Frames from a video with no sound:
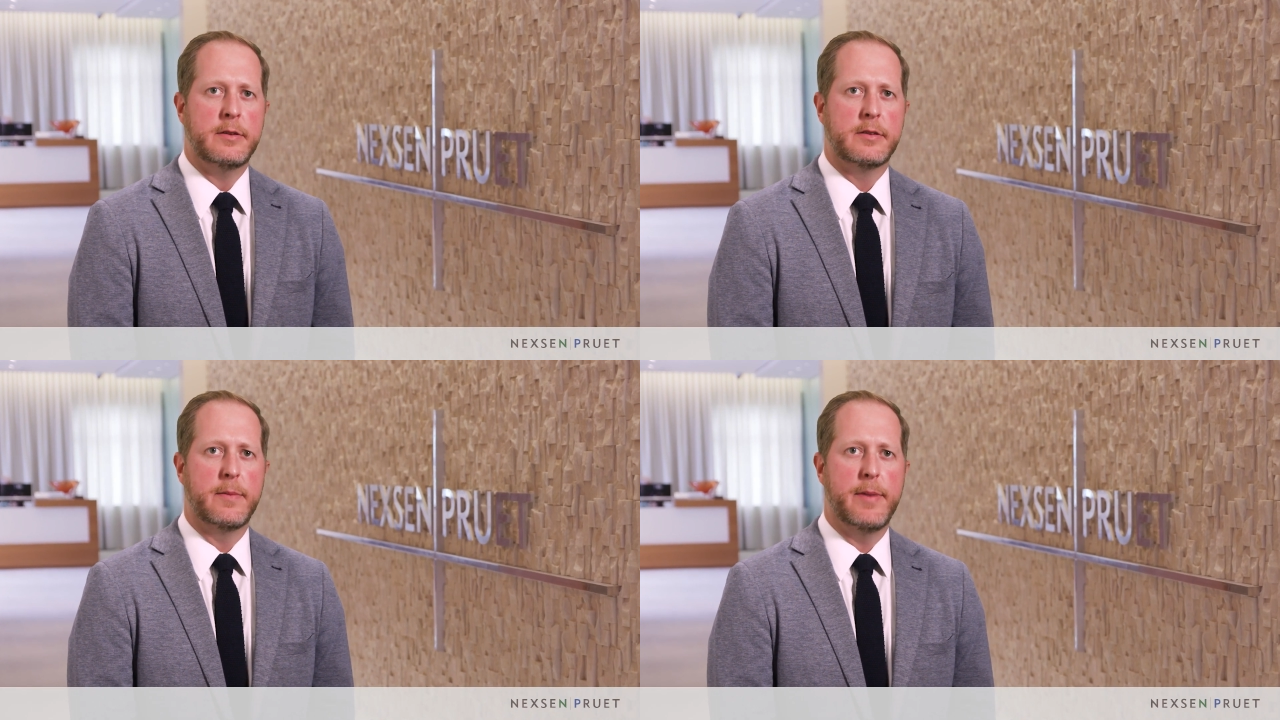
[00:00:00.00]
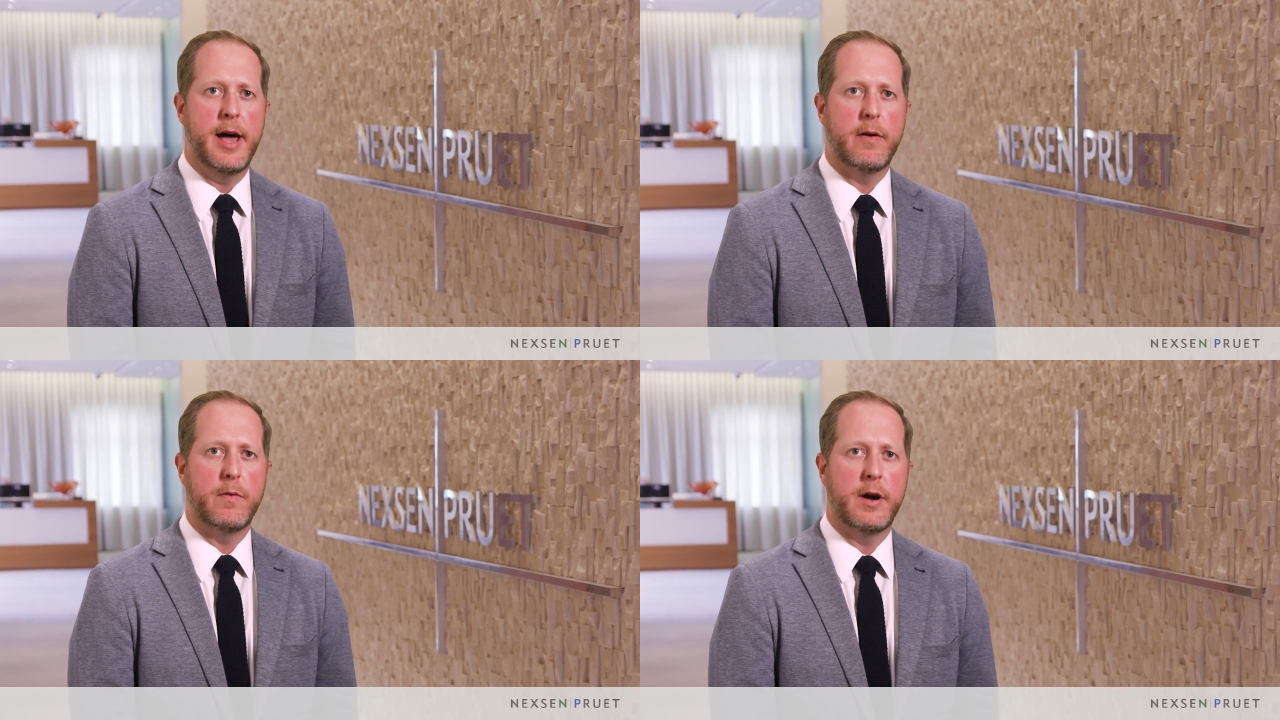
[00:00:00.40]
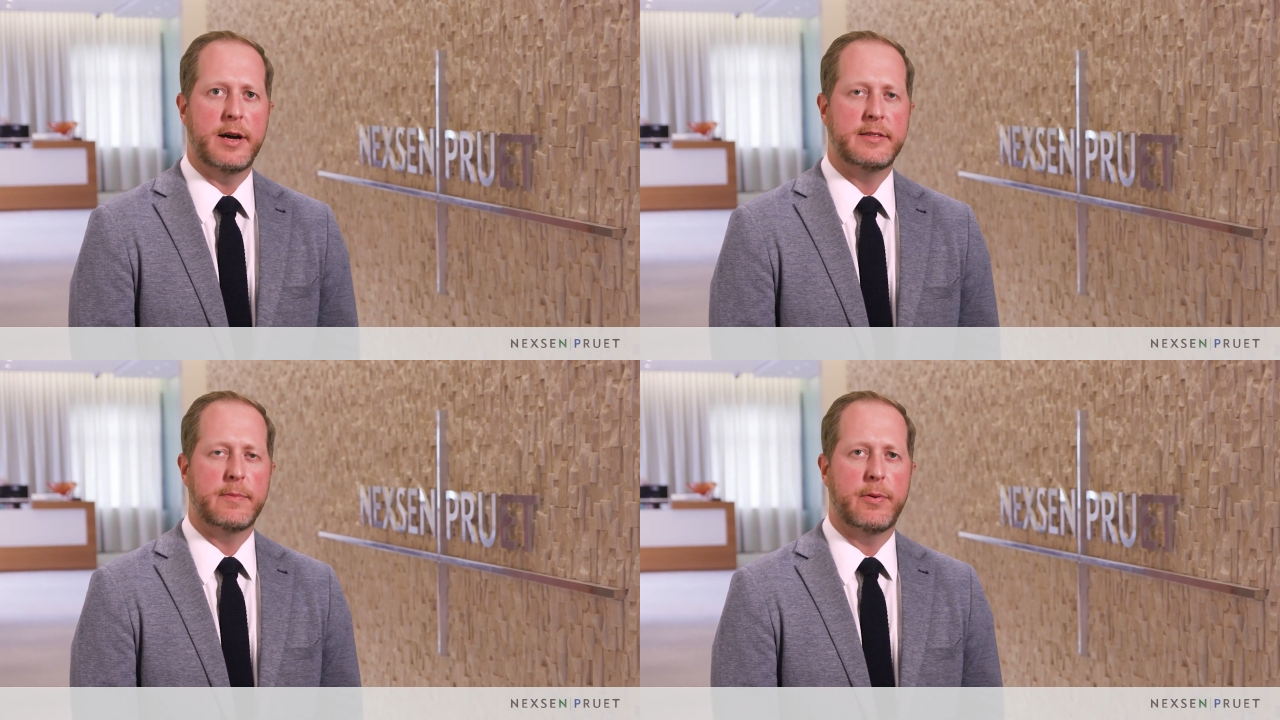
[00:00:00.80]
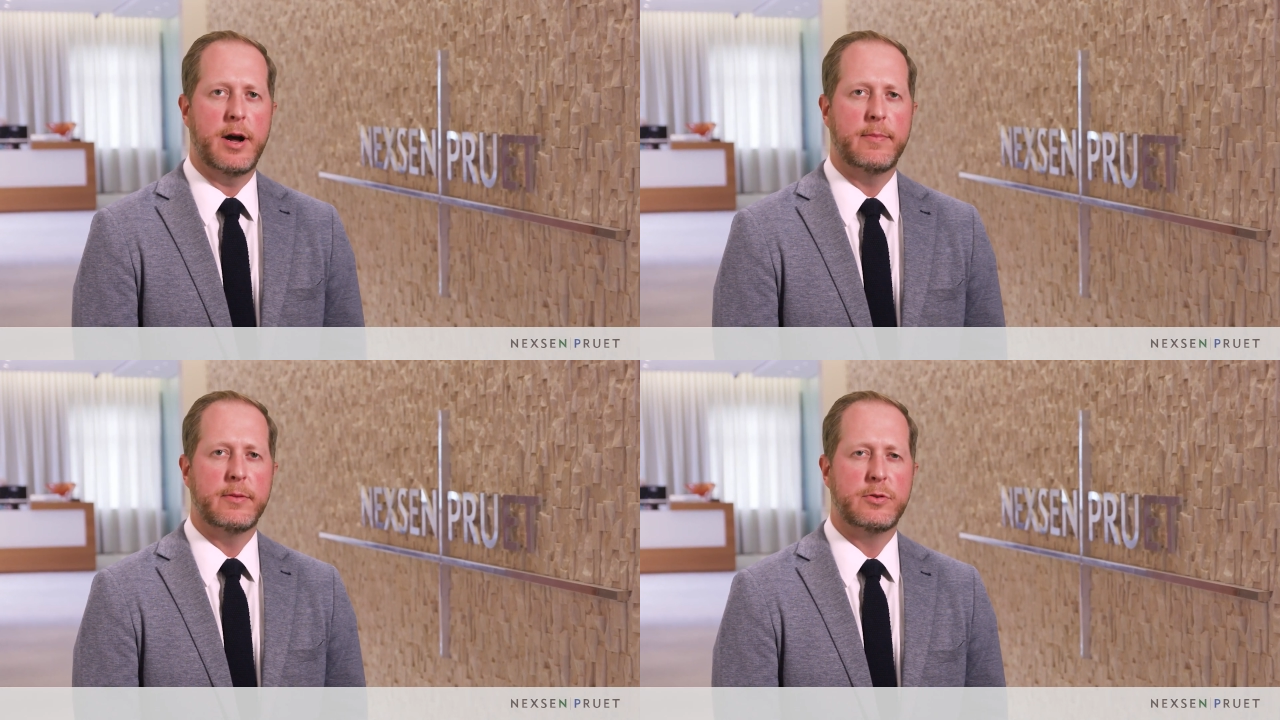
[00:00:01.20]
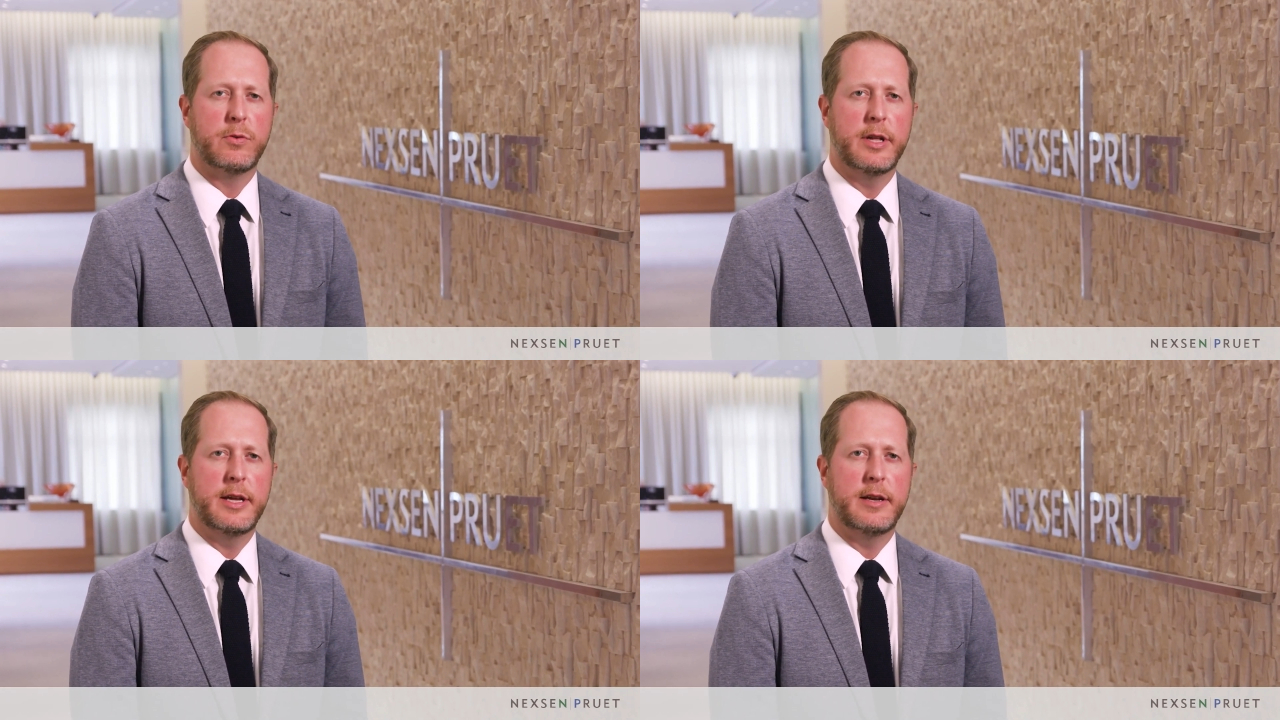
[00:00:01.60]
To combat rising problems
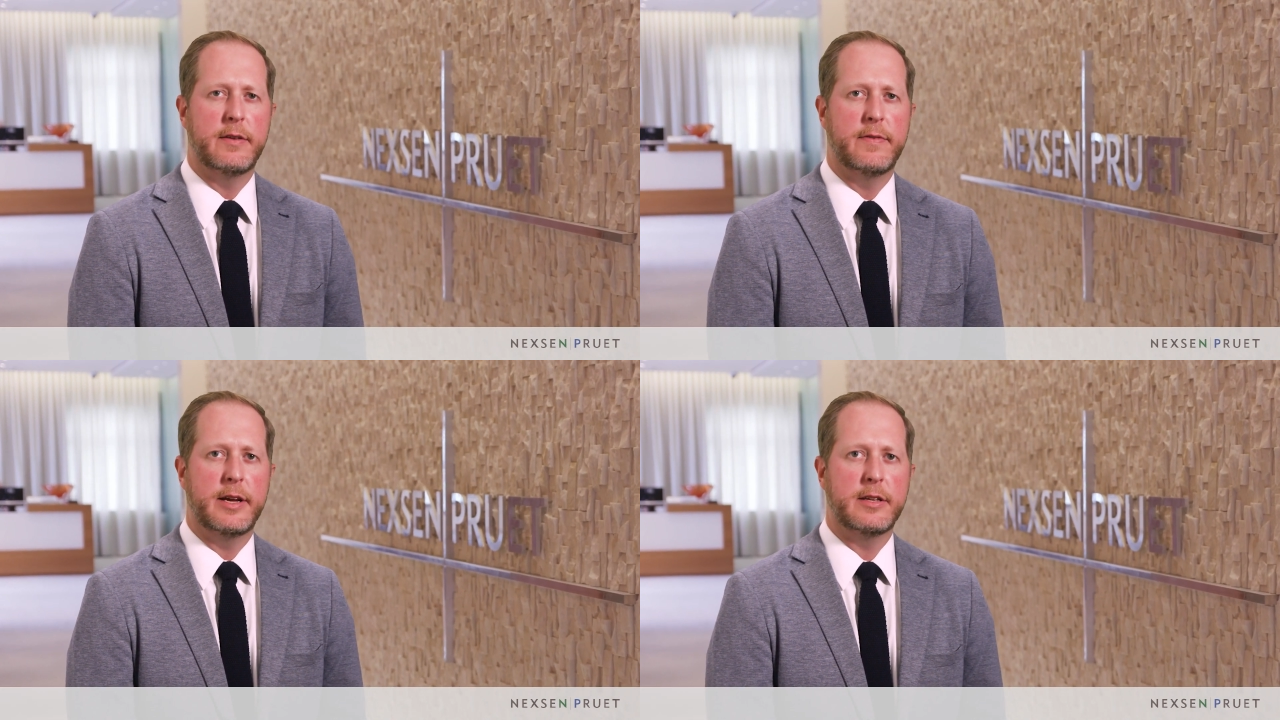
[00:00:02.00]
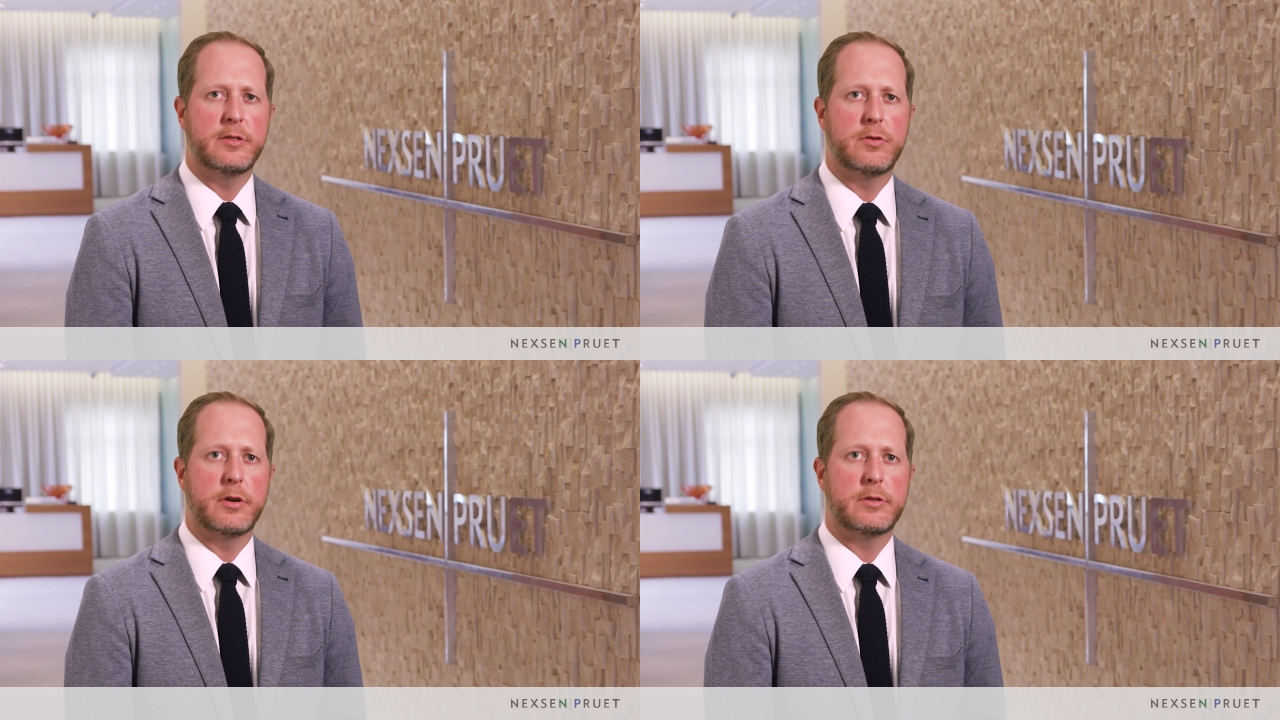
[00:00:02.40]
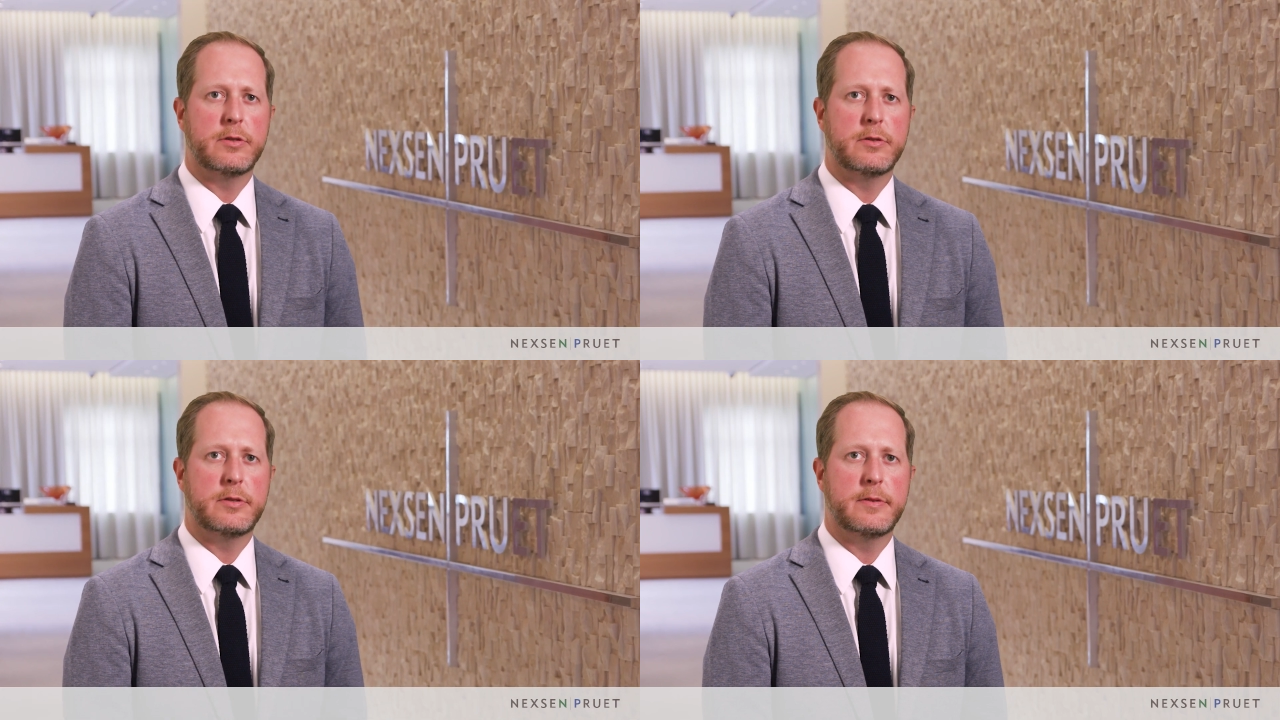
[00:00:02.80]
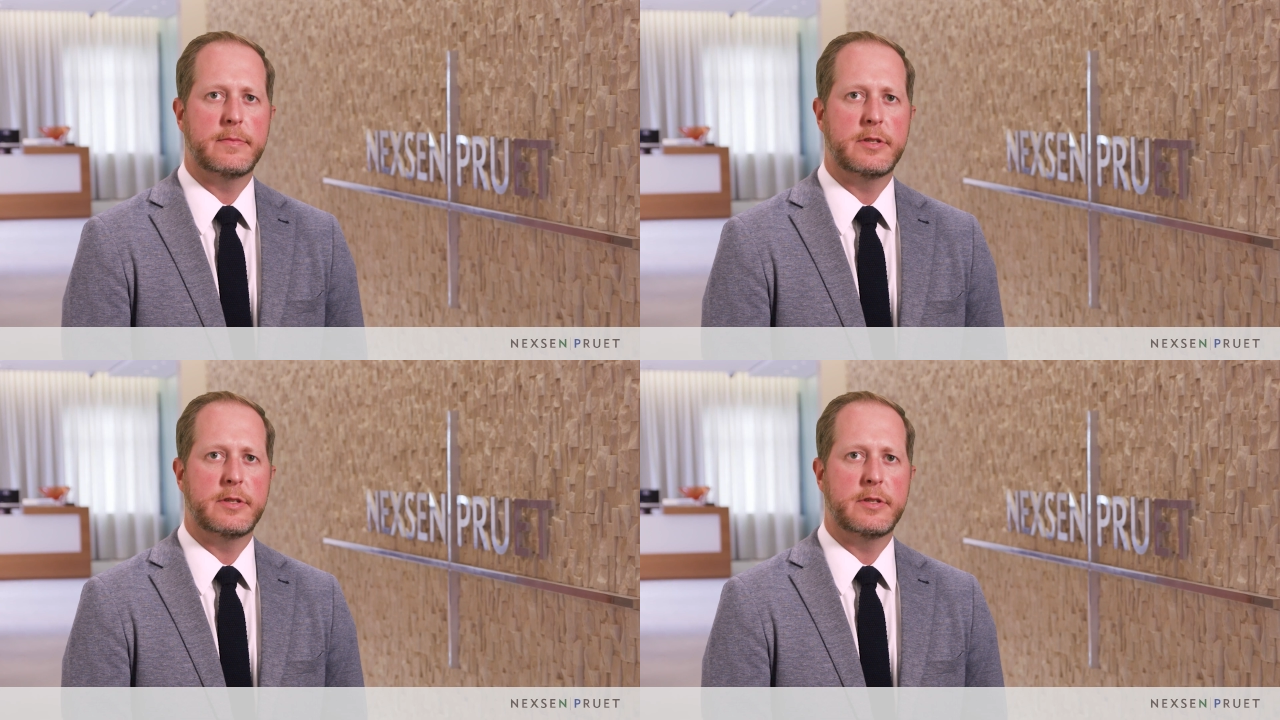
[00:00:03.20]
related to vacant structures,